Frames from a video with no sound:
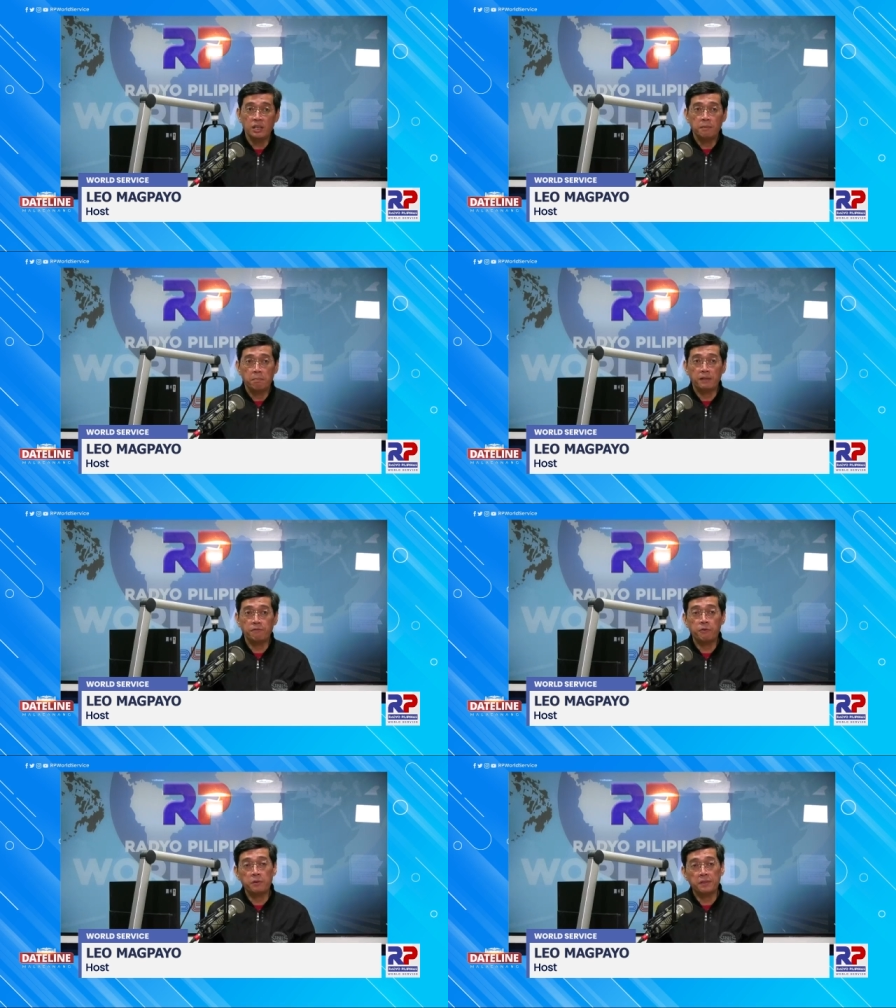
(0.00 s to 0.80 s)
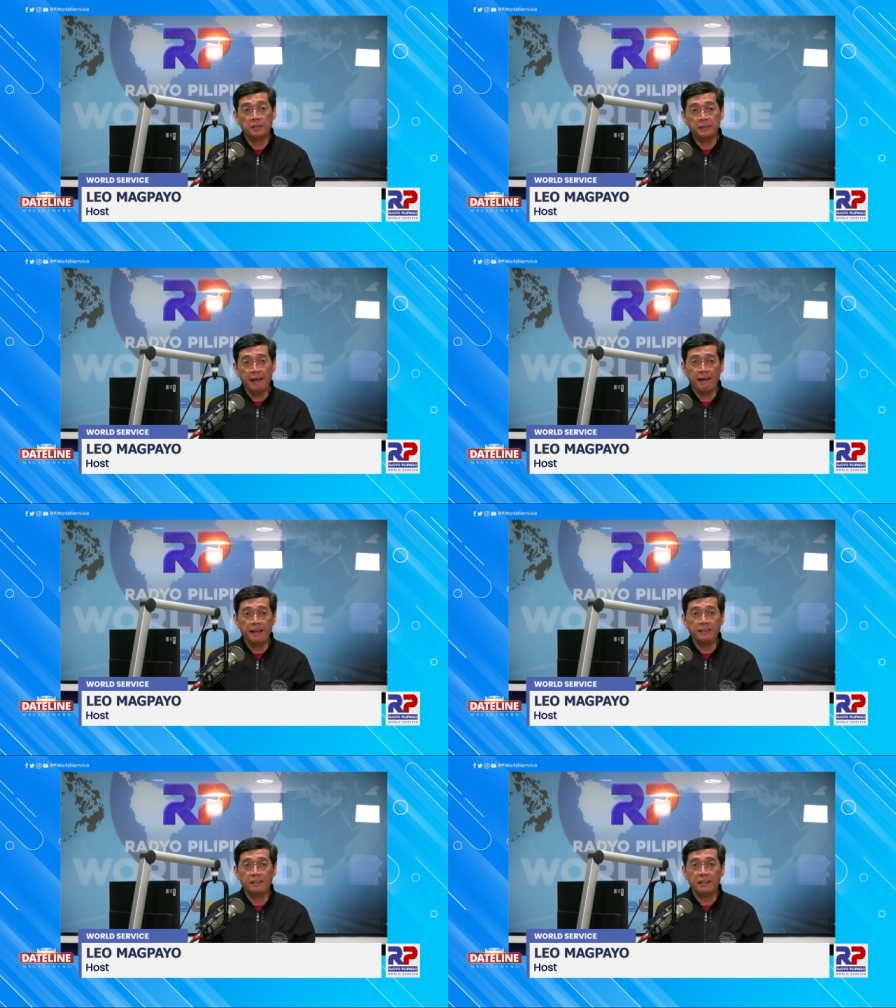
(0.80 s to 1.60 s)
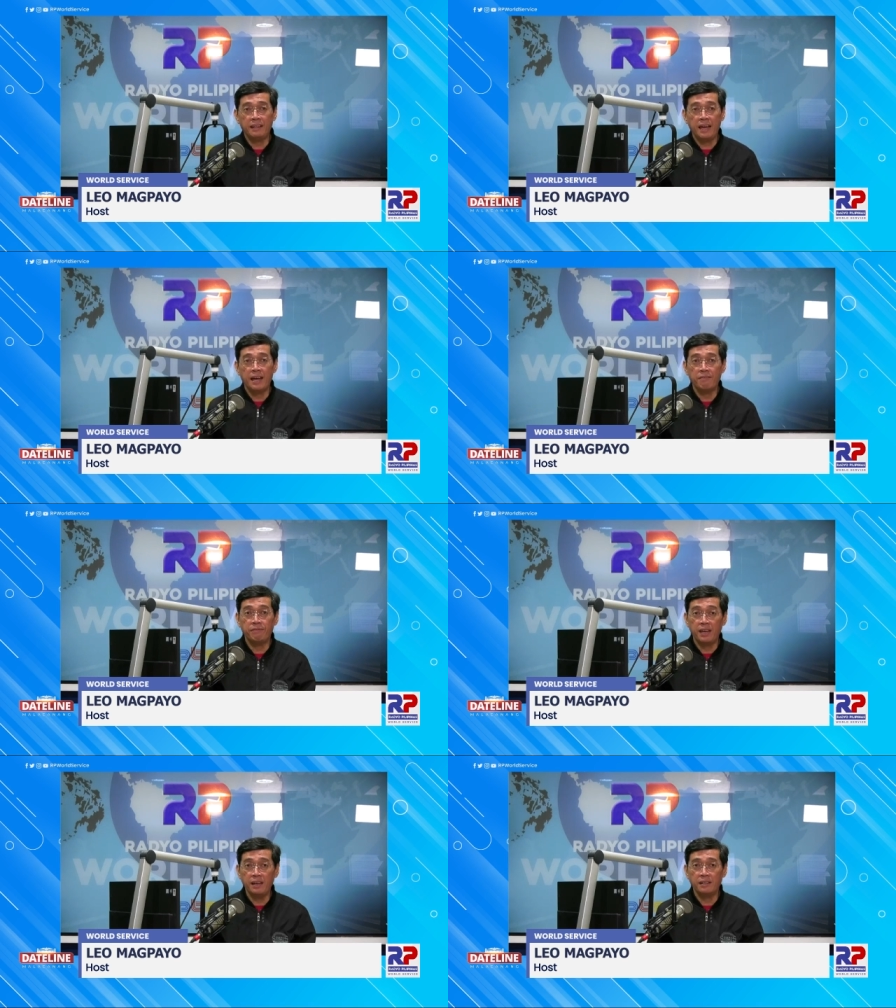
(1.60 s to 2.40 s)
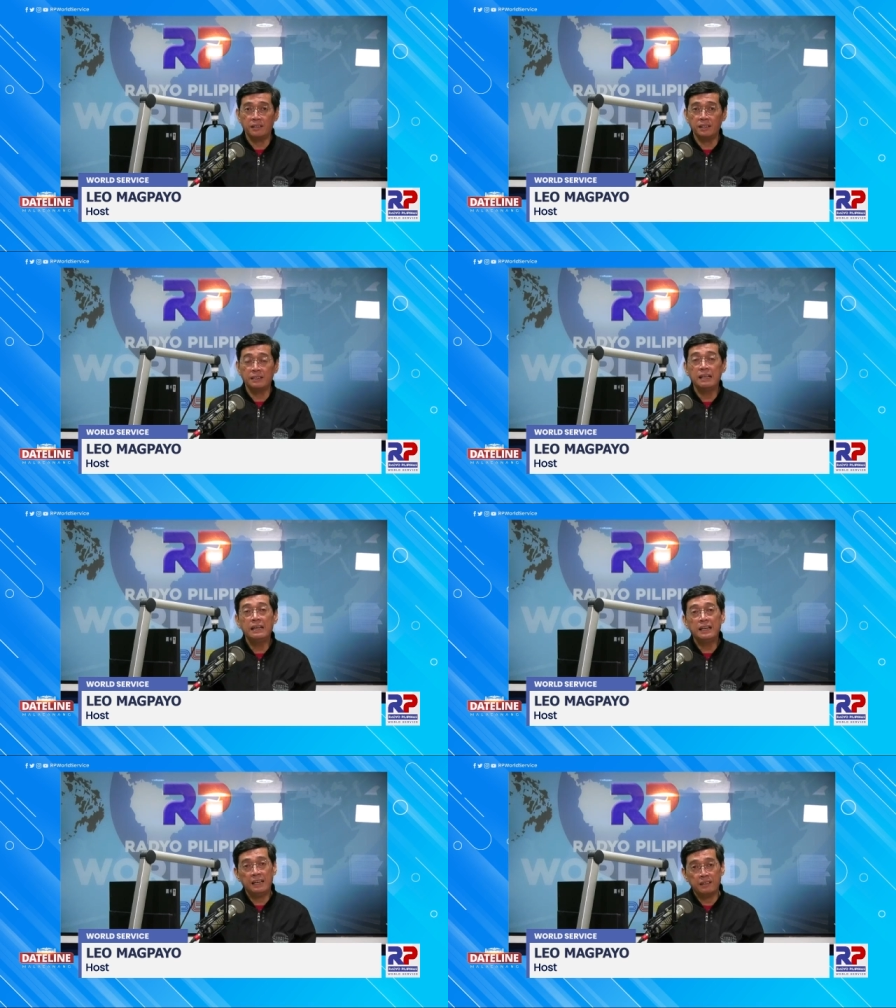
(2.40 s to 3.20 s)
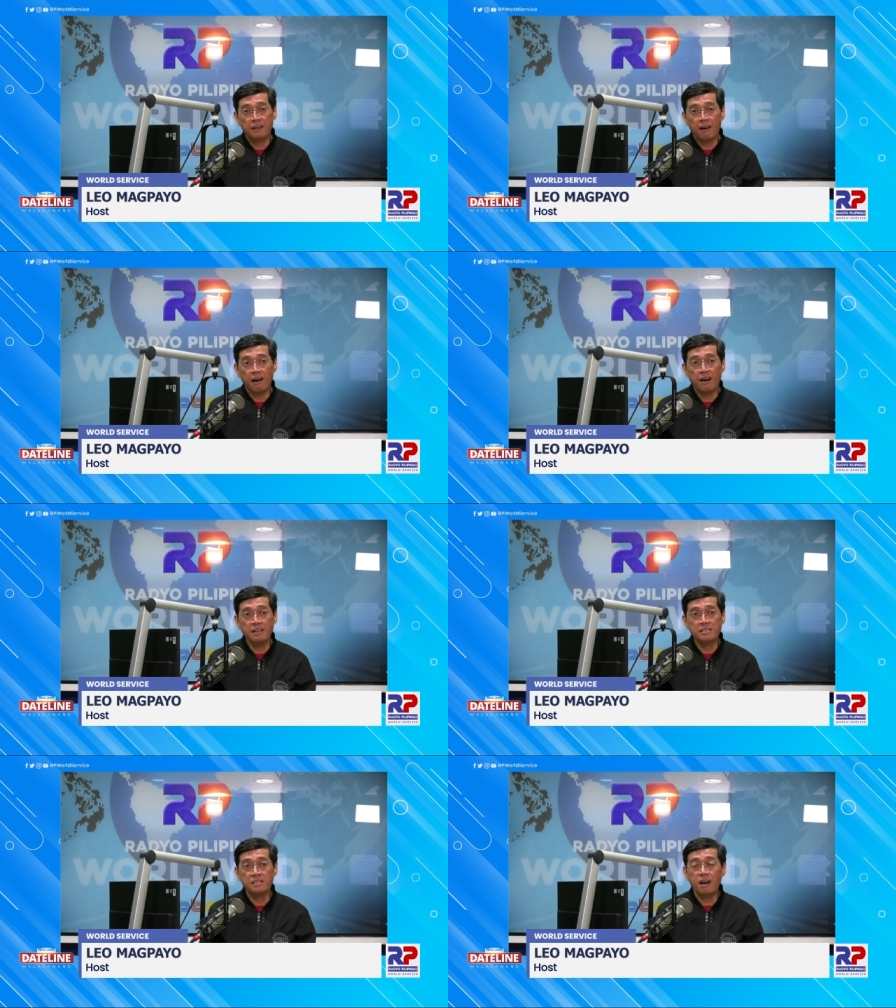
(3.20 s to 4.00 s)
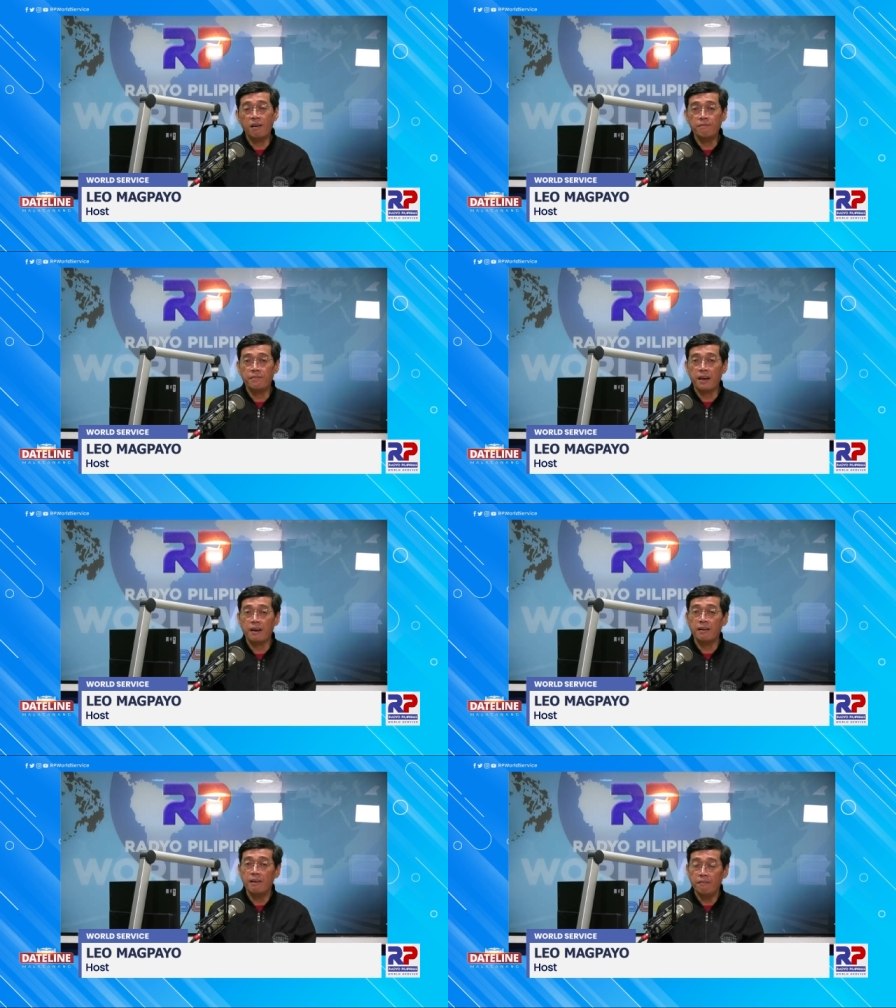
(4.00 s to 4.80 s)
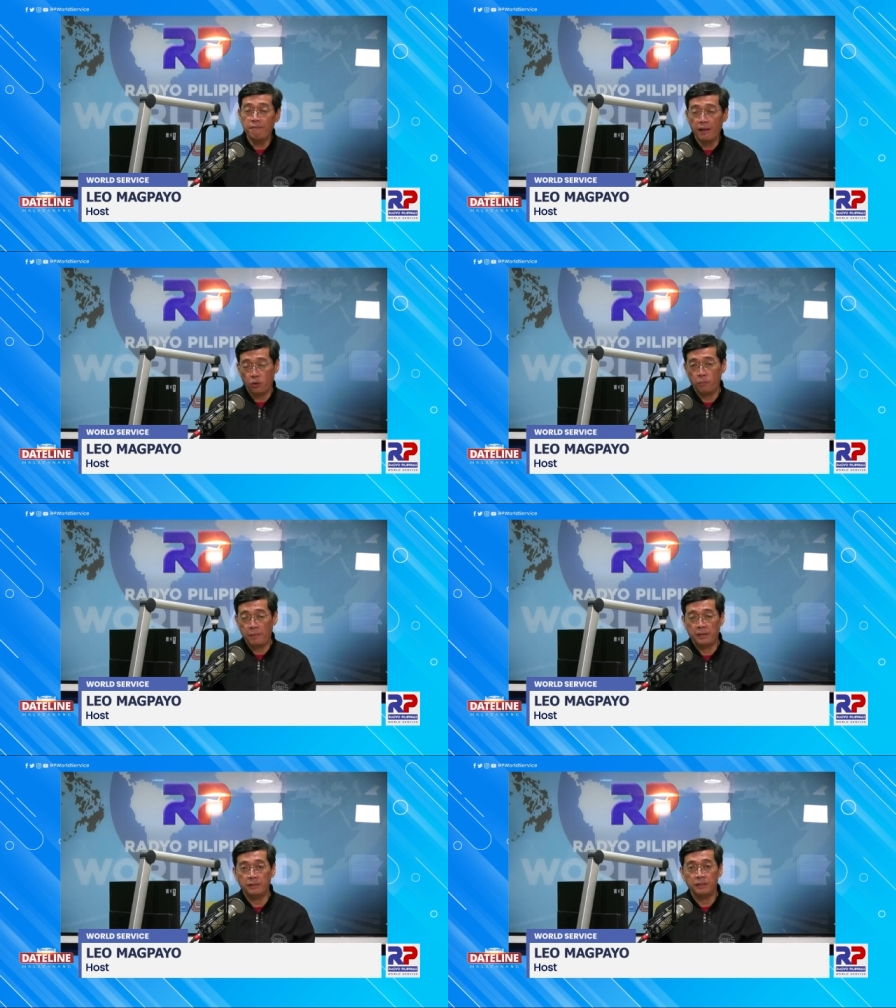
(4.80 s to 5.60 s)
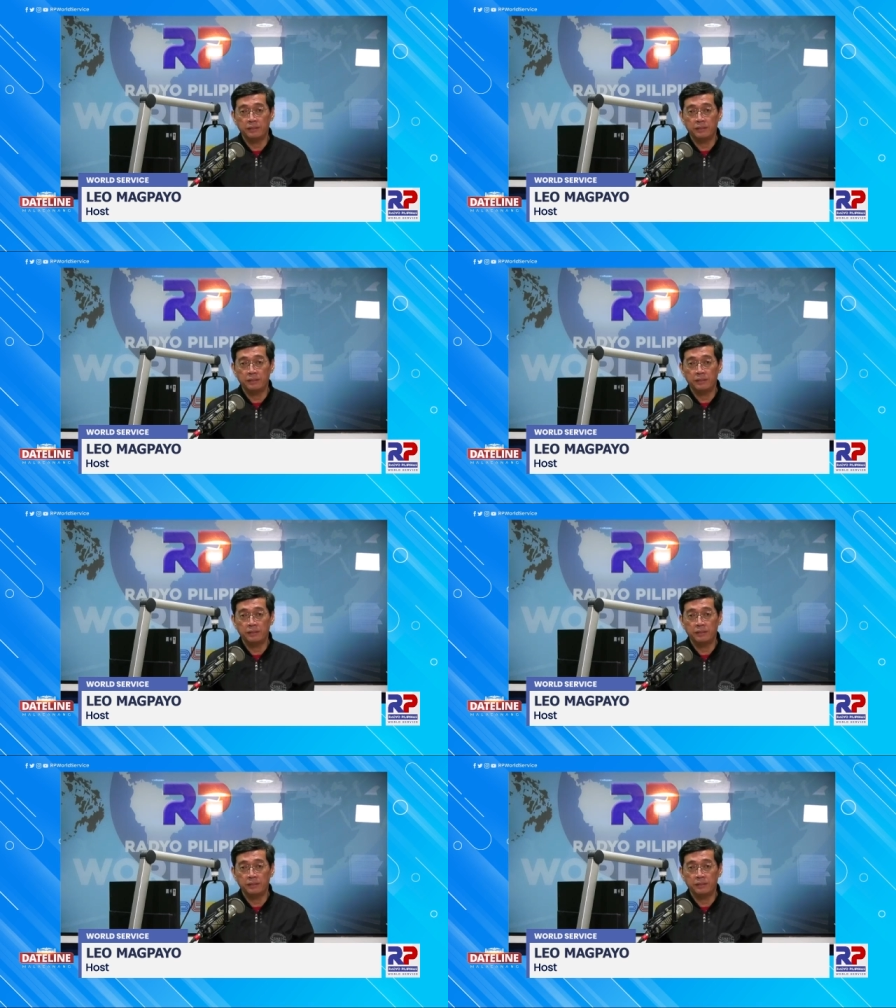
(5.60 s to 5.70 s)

but for the light that they have kindled in the hearts of their fellow men.